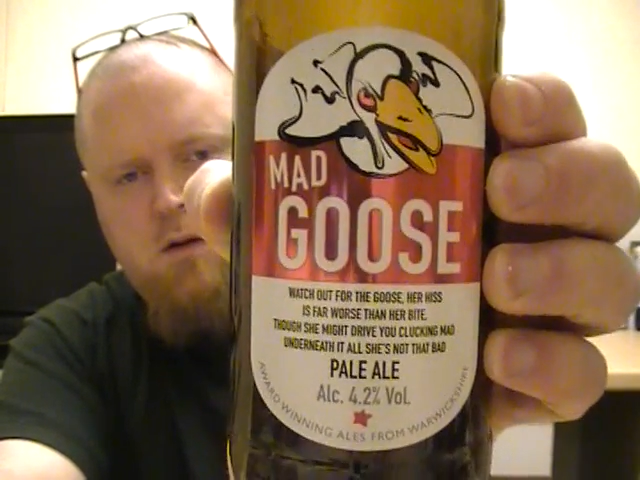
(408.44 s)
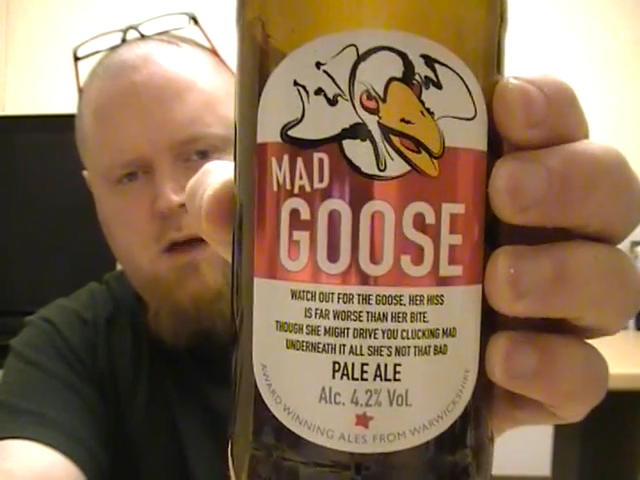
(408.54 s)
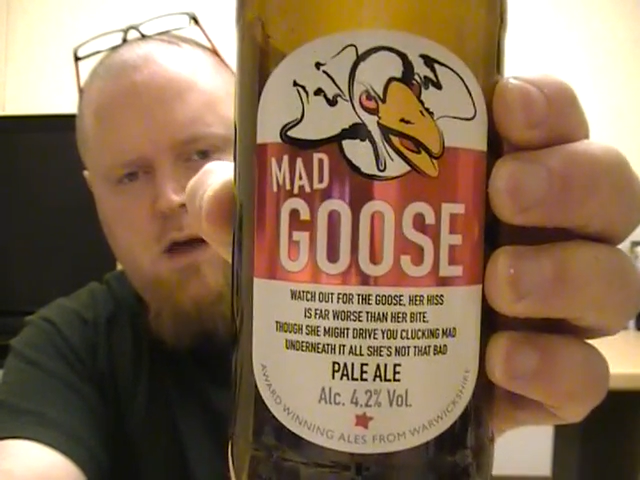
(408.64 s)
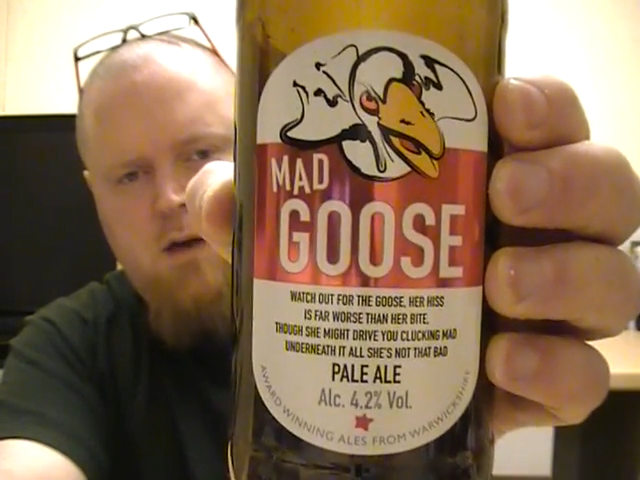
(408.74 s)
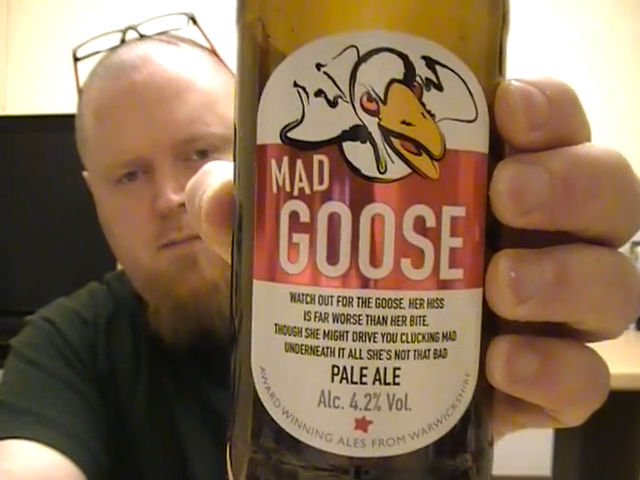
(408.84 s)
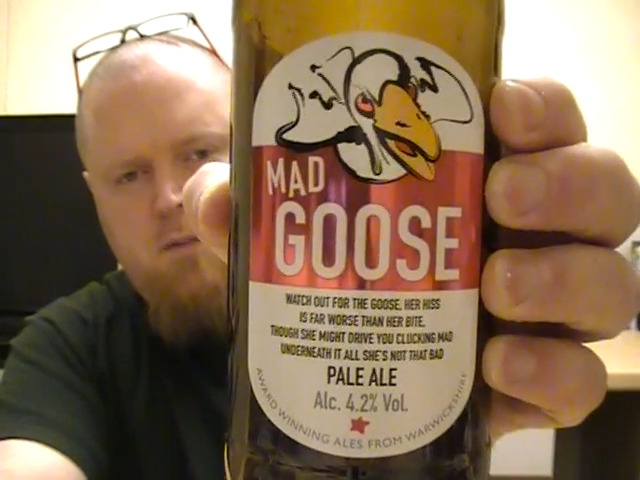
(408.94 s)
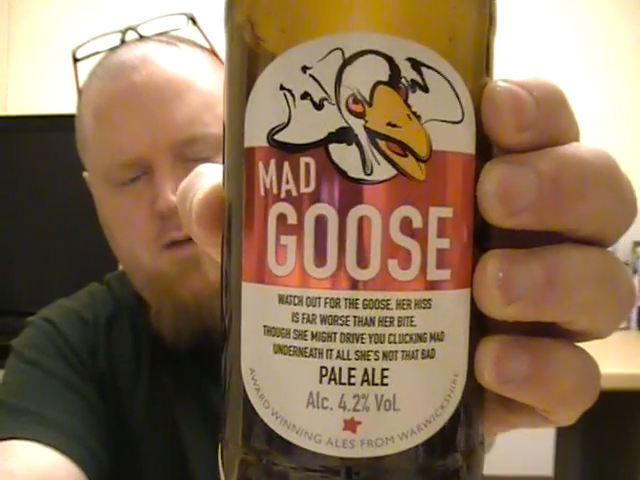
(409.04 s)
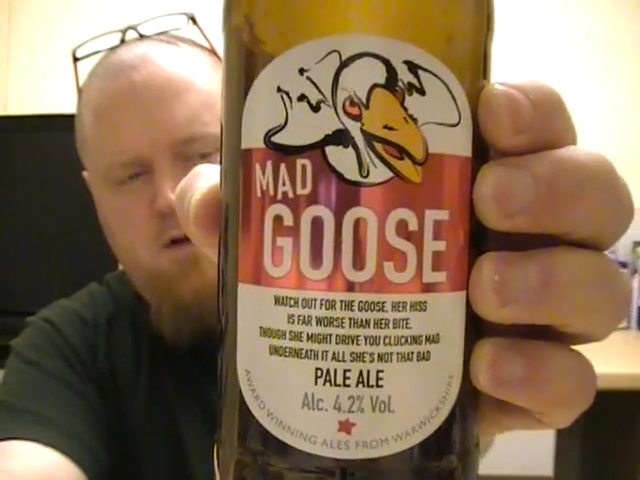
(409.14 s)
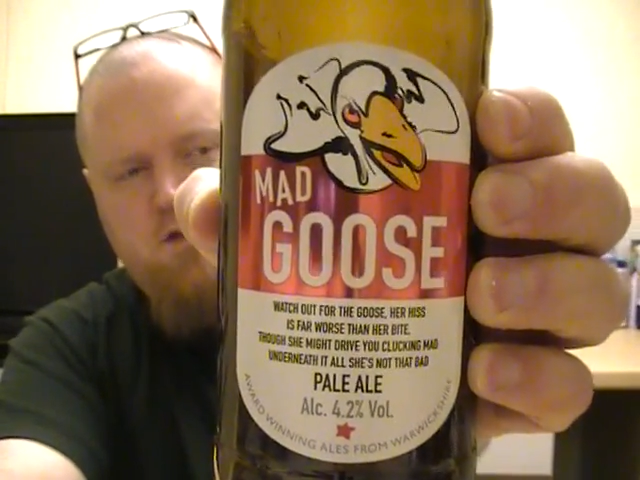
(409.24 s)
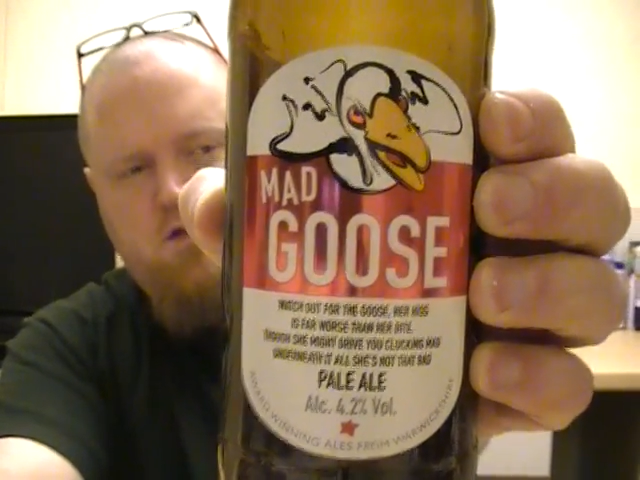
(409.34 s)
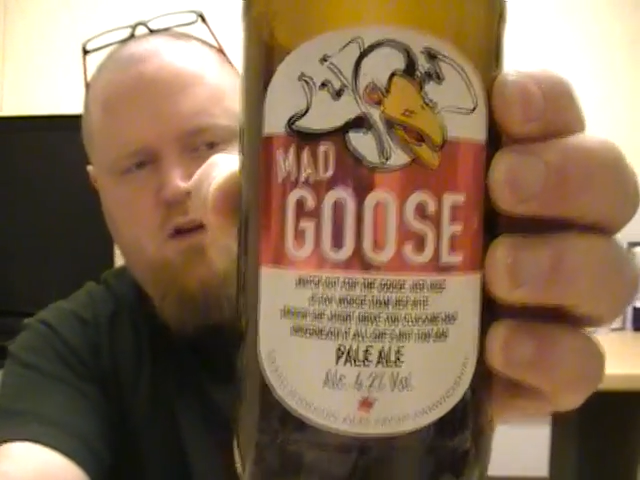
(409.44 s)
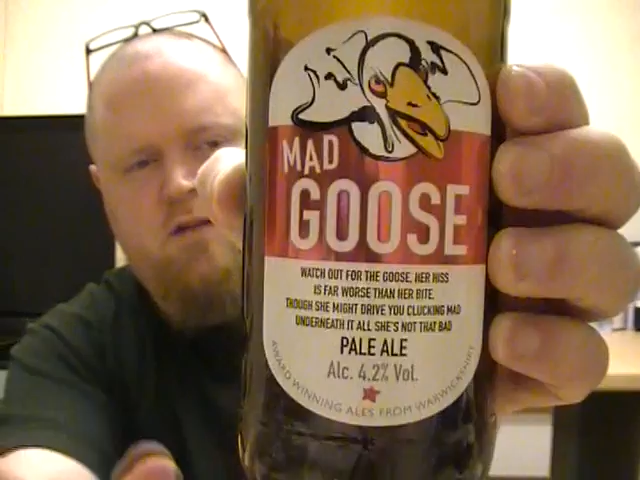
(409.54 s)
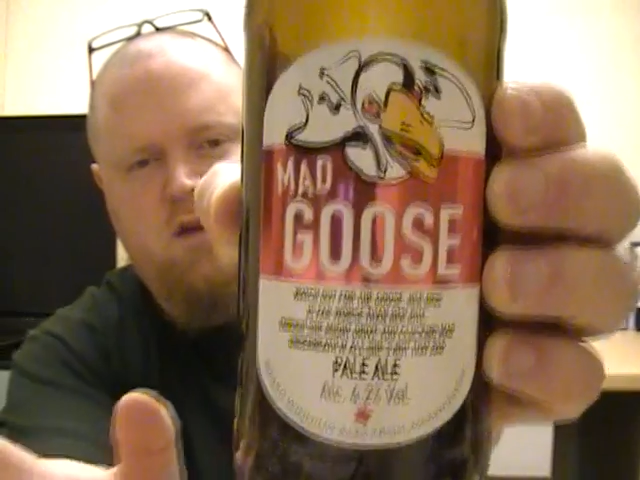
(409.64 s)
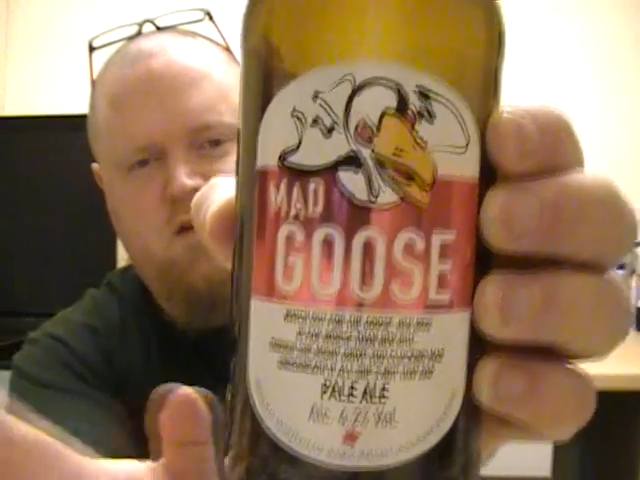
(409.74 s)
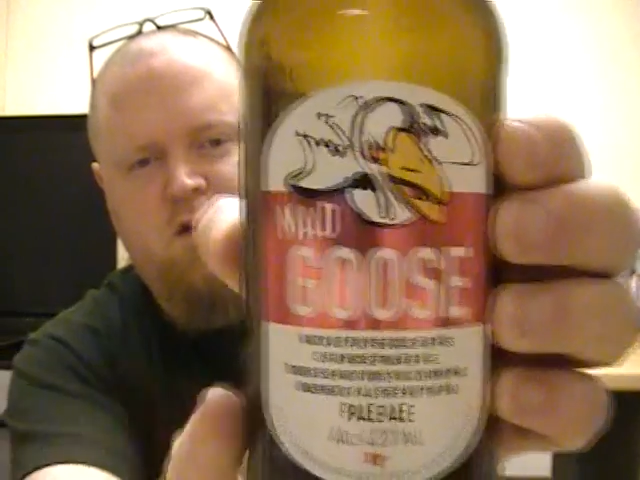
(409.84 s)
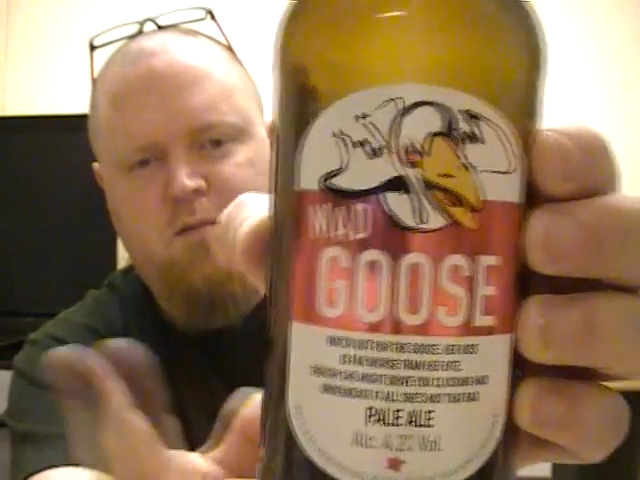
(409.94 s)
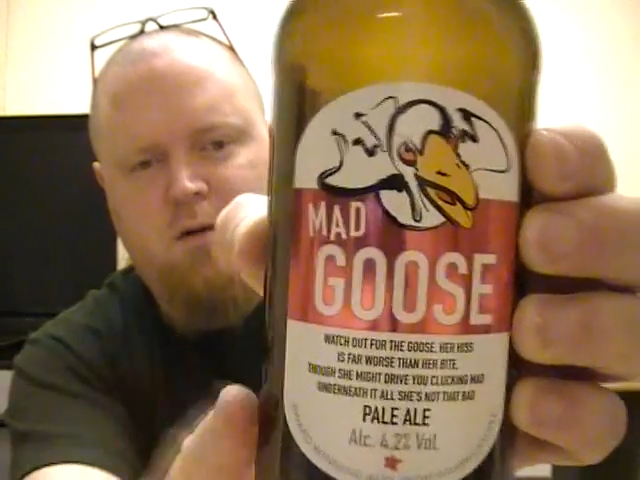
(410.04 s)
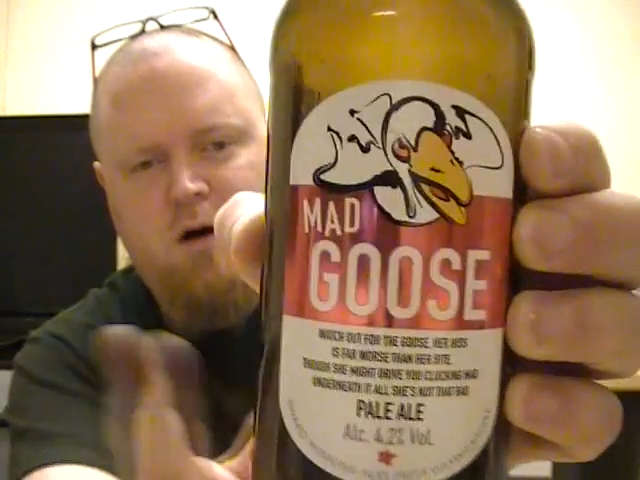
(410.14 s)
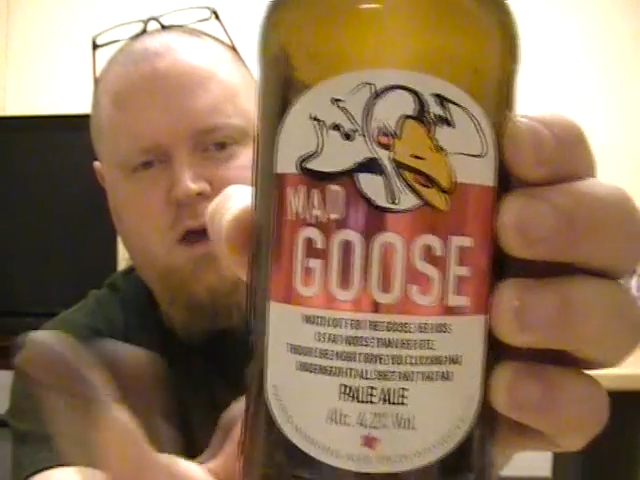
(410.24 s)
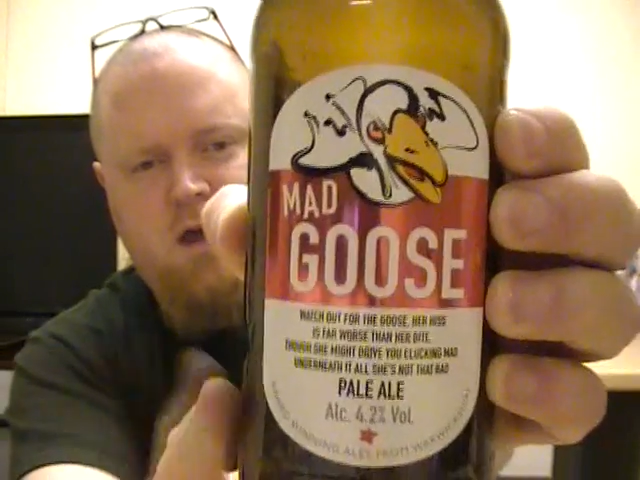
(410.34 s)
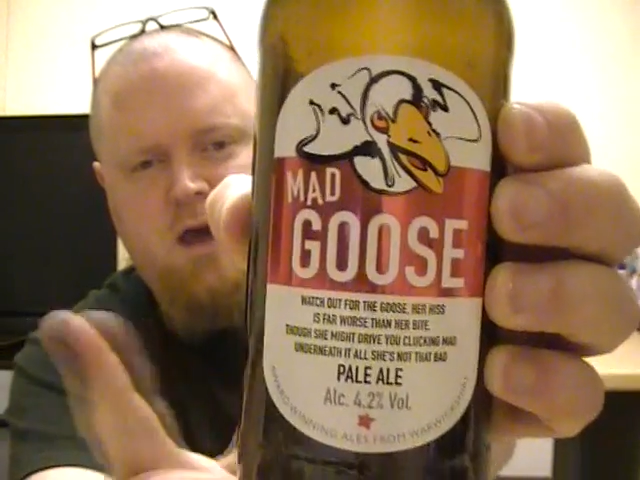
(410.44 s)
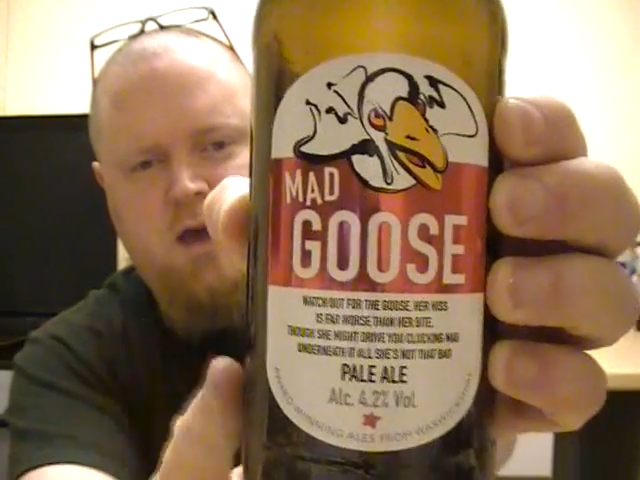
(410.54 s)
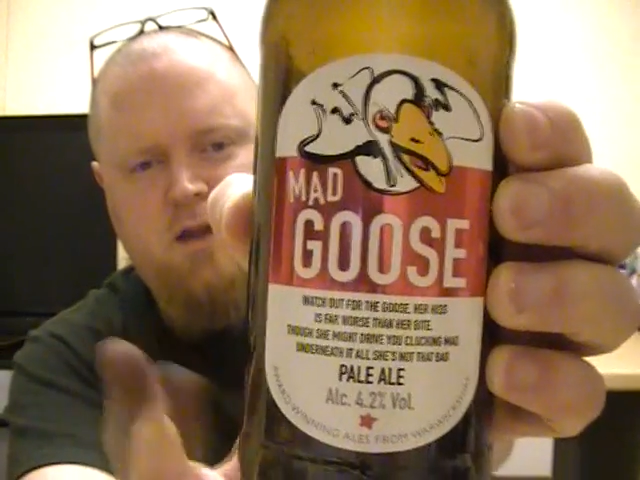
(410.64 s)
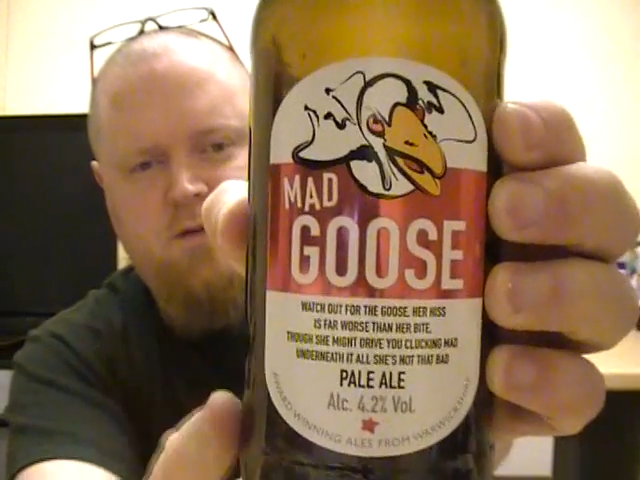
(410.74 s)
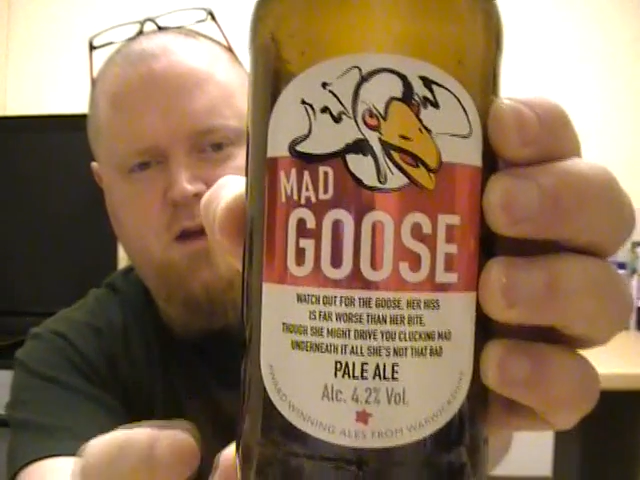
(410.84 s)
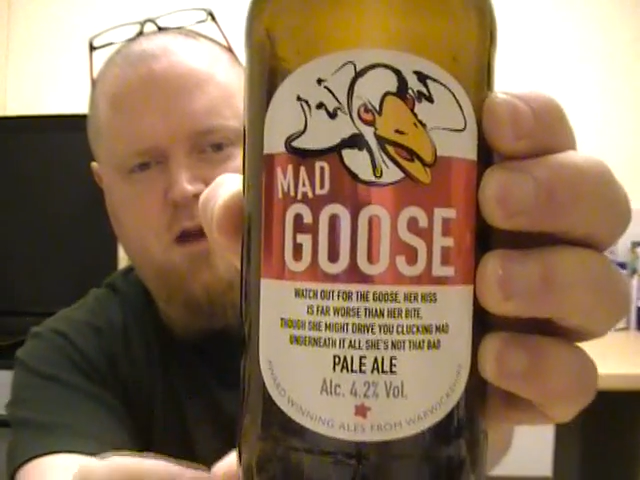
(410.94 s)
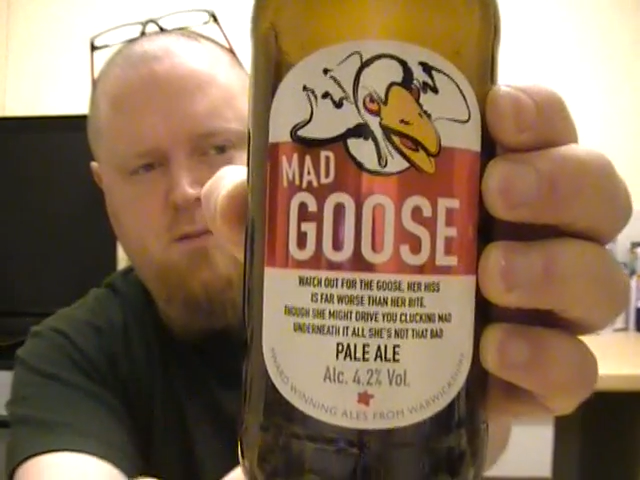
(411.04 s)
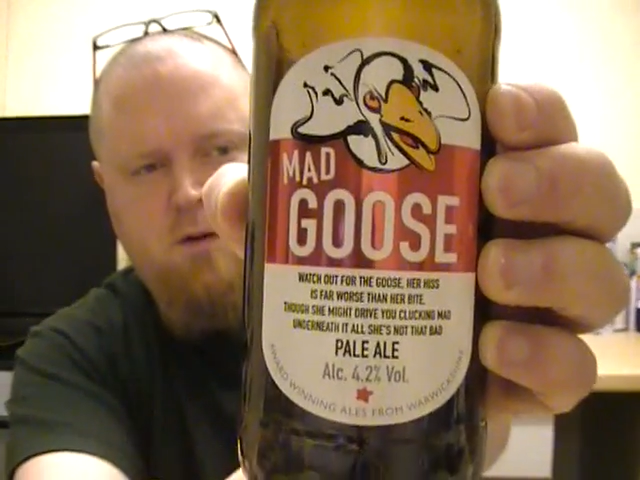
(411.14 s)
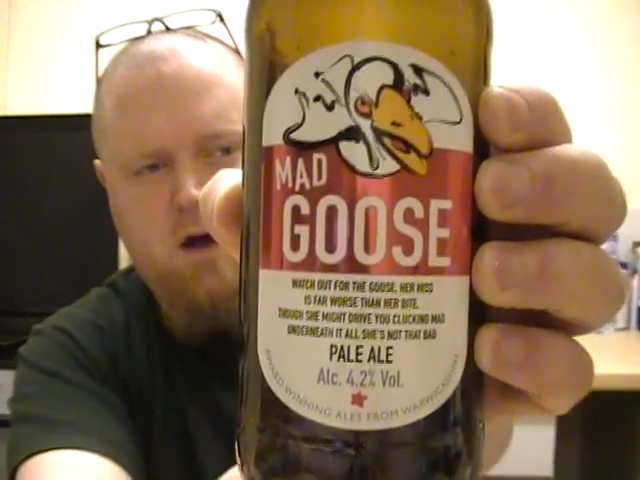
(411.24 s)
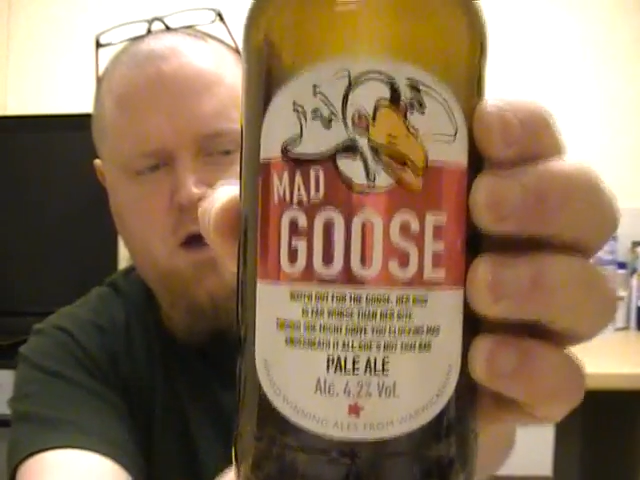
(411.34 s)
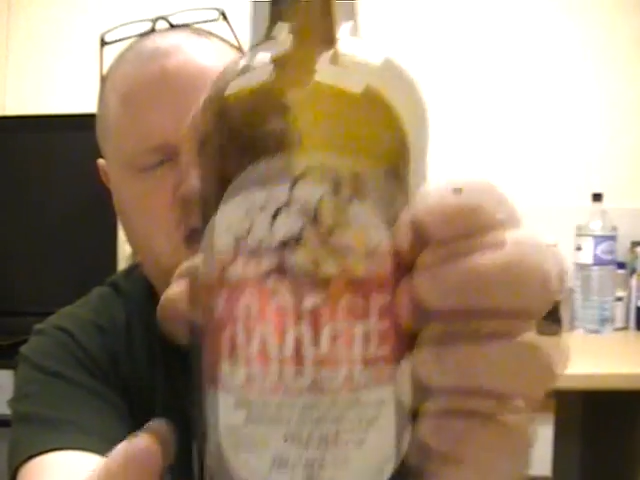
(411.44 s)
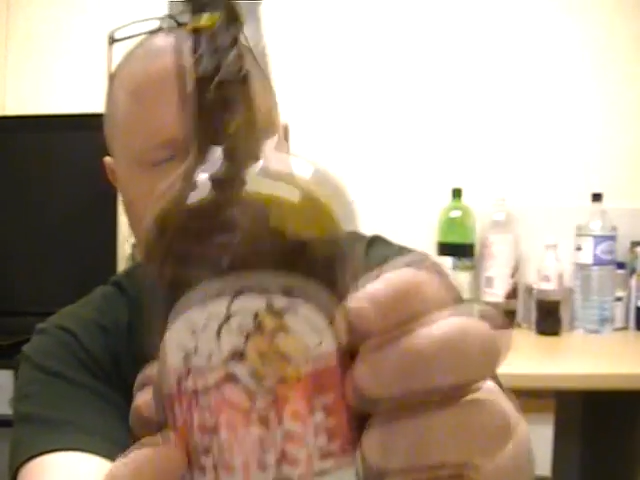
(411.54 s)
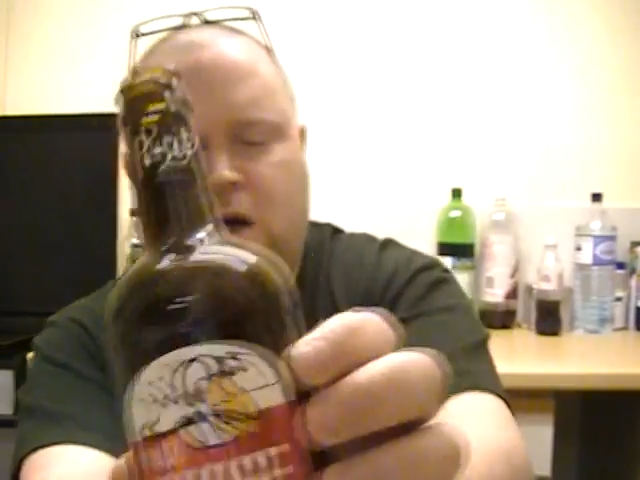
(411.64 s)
If I saw this in the supermarket, yeah, definitely I'd buy it.